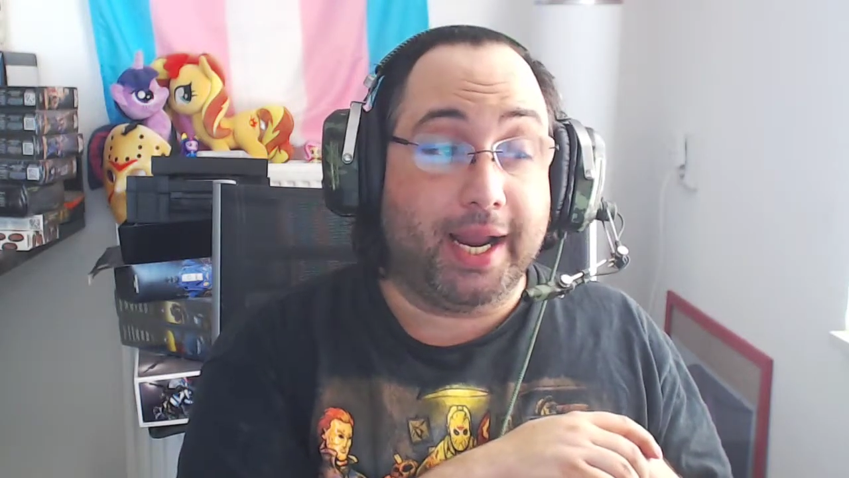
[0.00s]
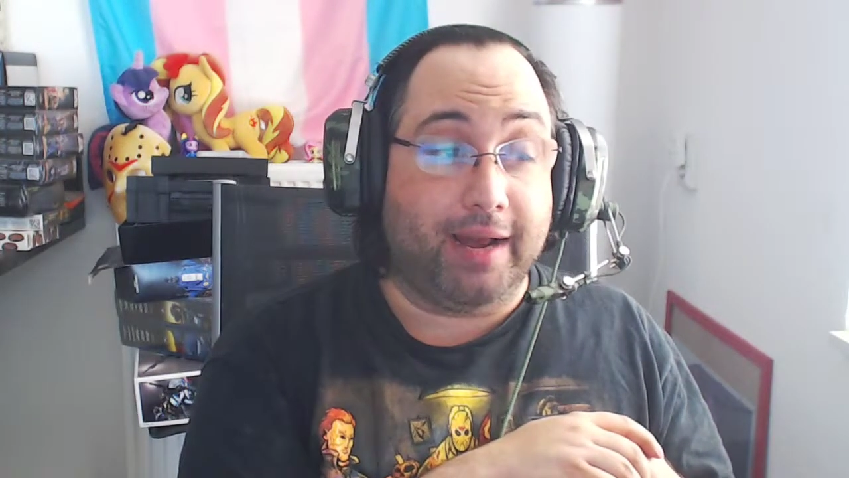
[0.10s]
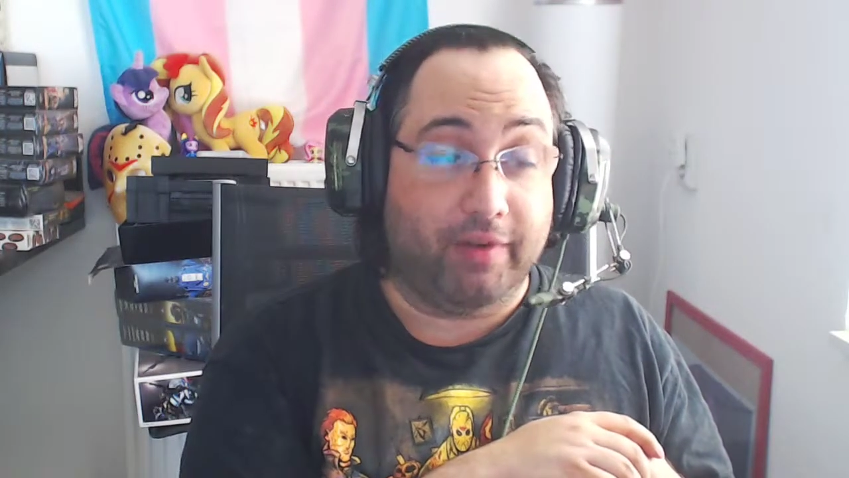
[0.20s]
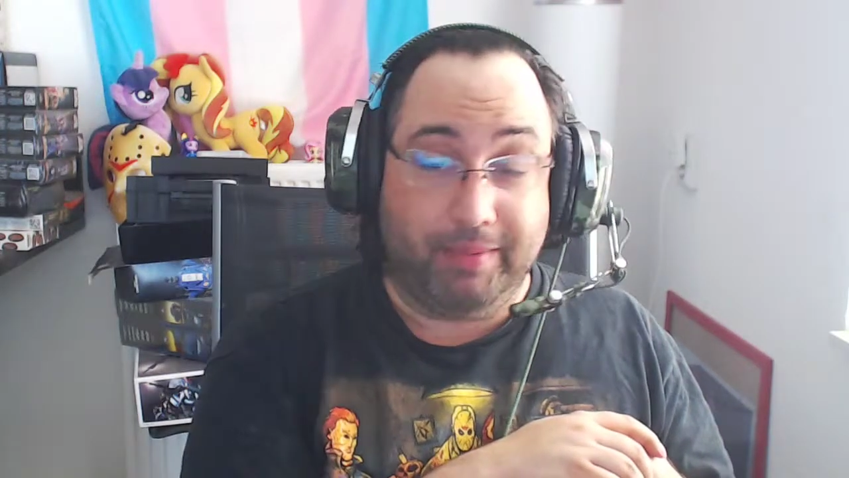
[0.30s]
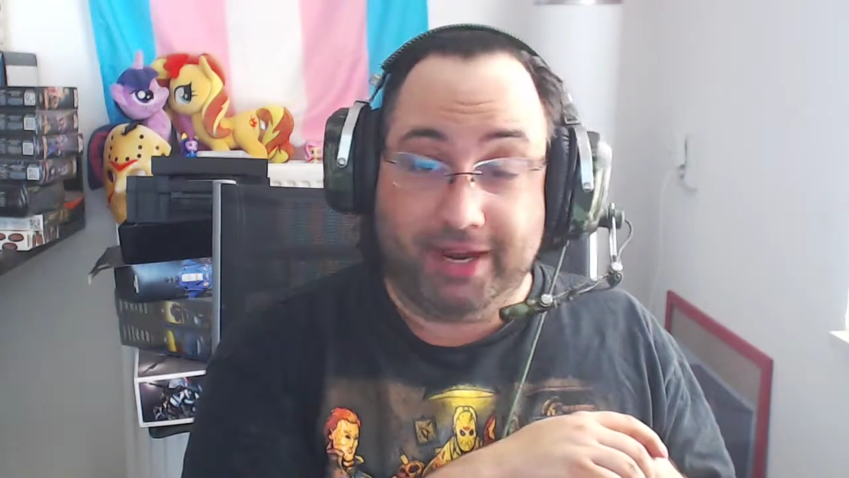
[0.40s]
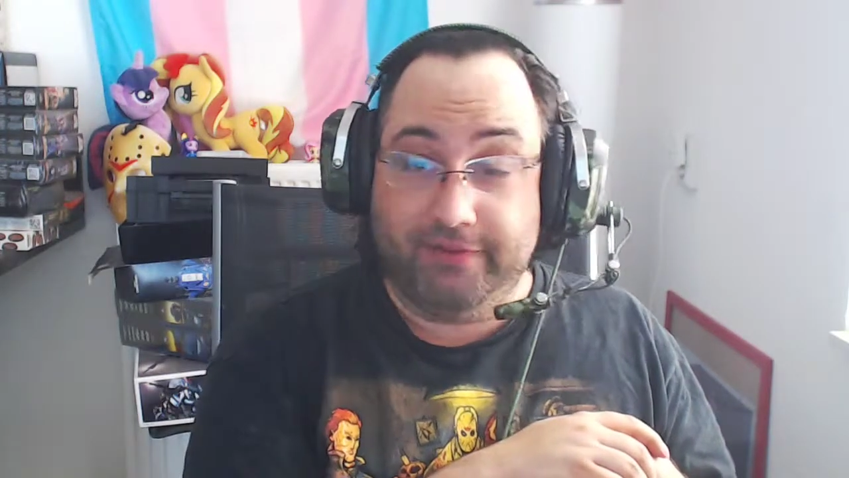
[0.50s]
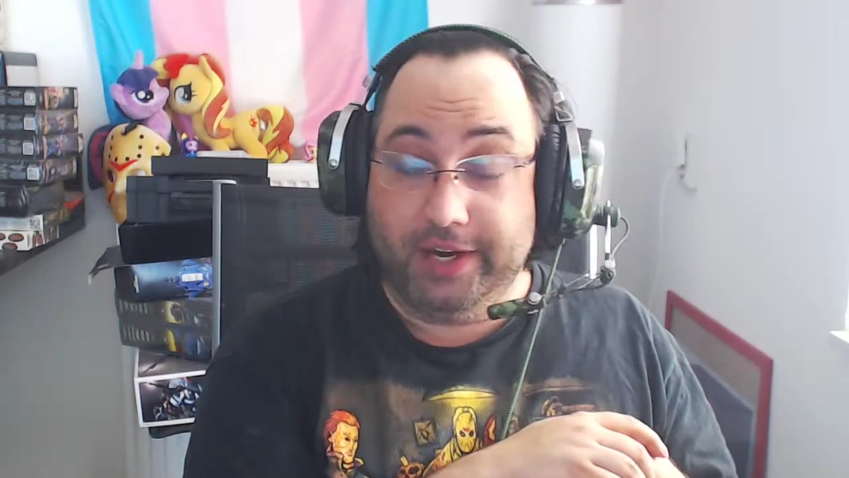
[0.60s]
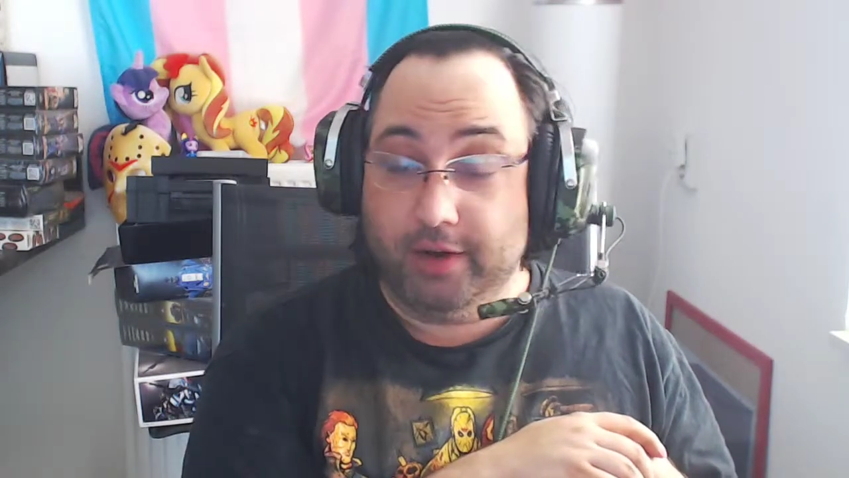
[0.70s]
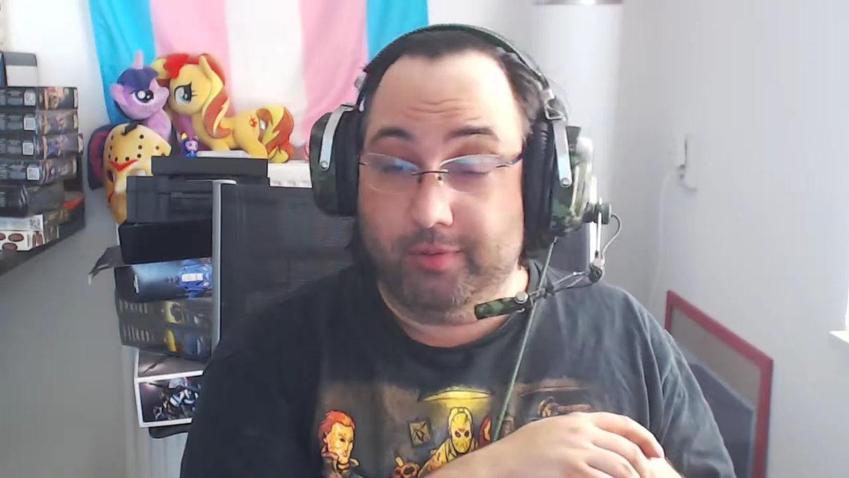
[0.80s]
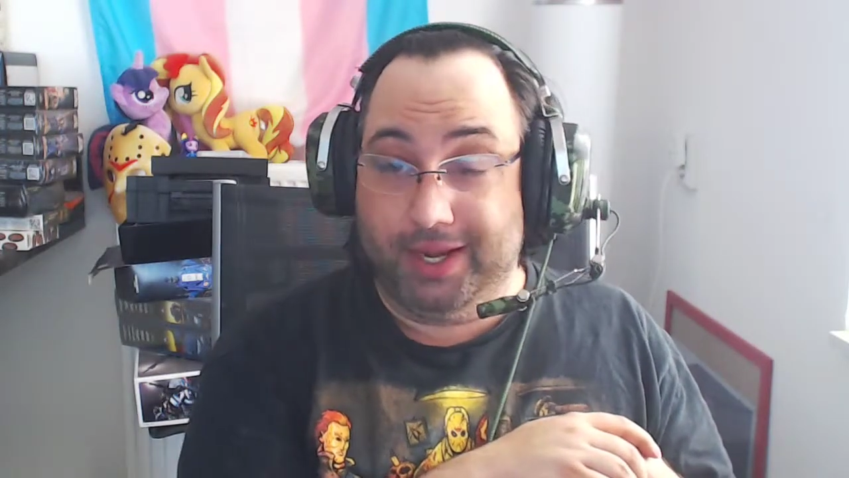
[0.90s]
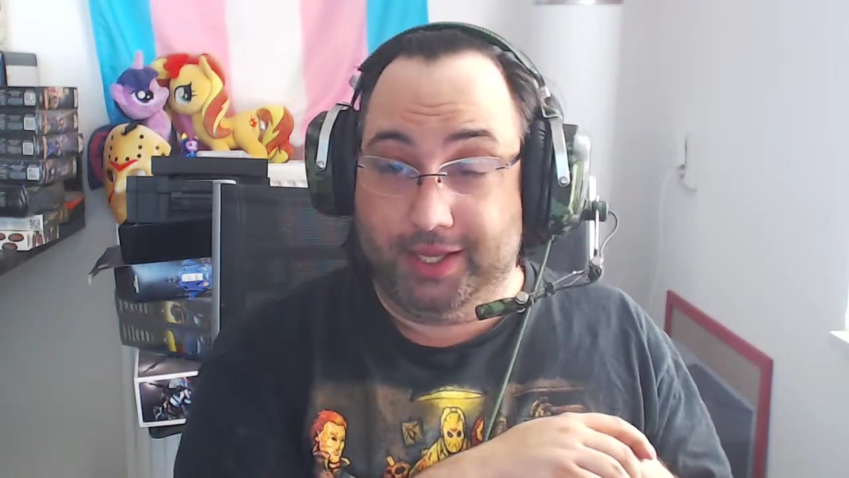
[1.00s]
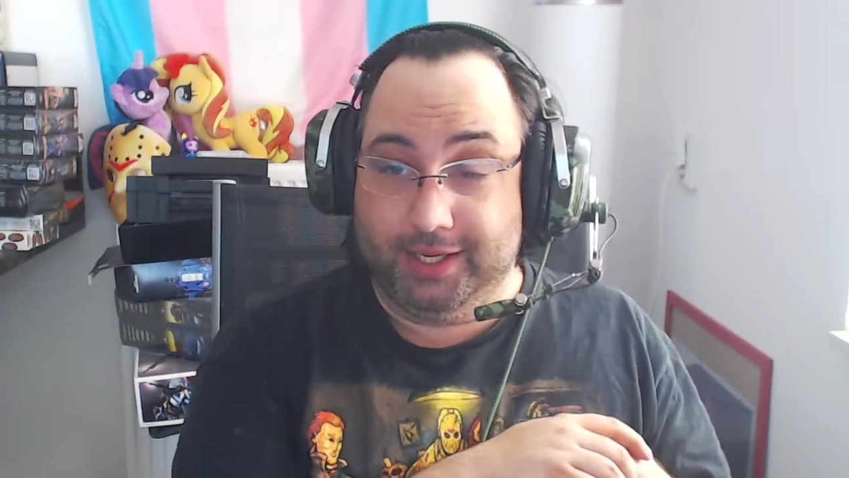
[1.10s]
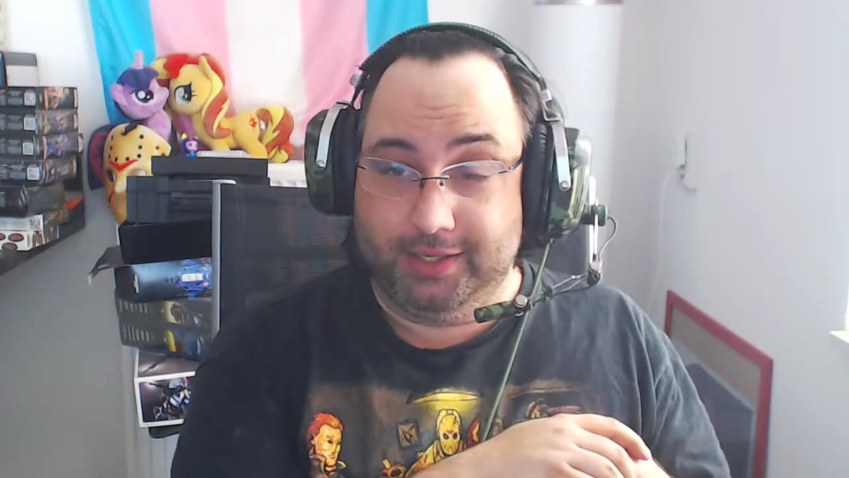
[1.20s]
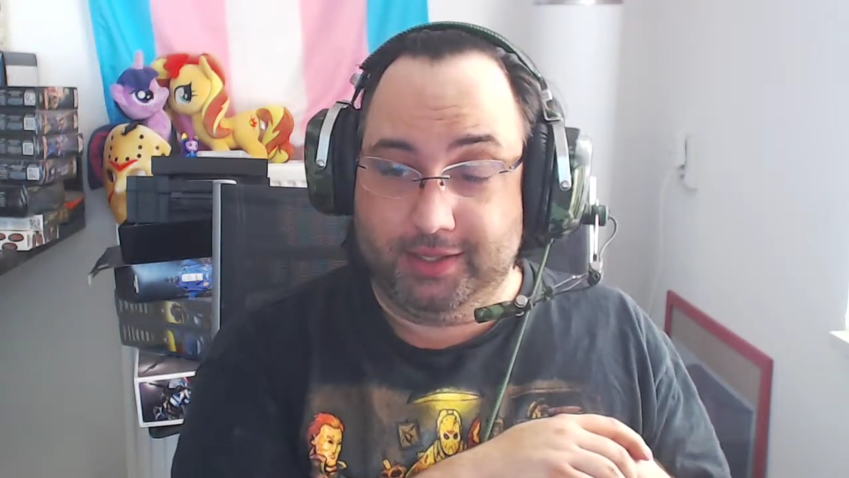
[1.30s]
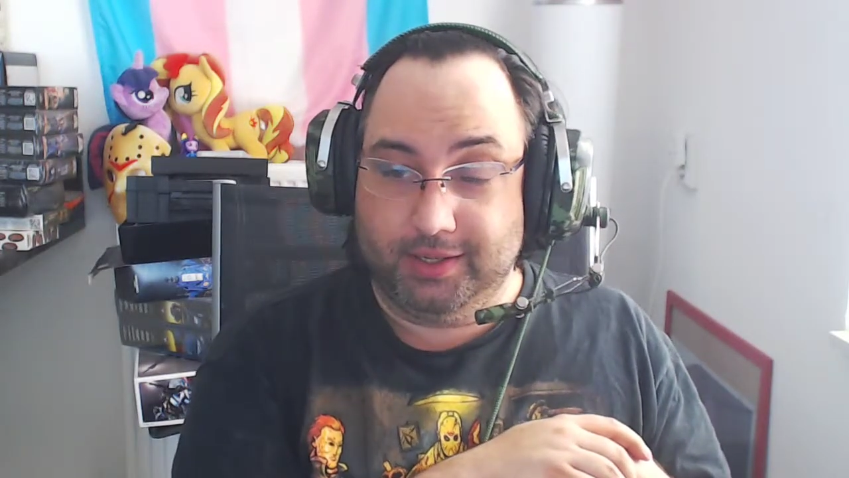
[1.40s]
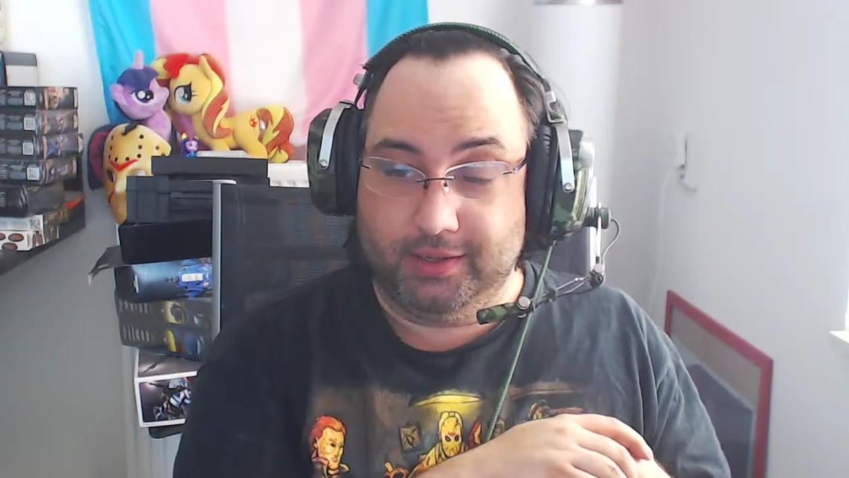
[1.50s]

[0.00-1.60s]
have I made a video about this?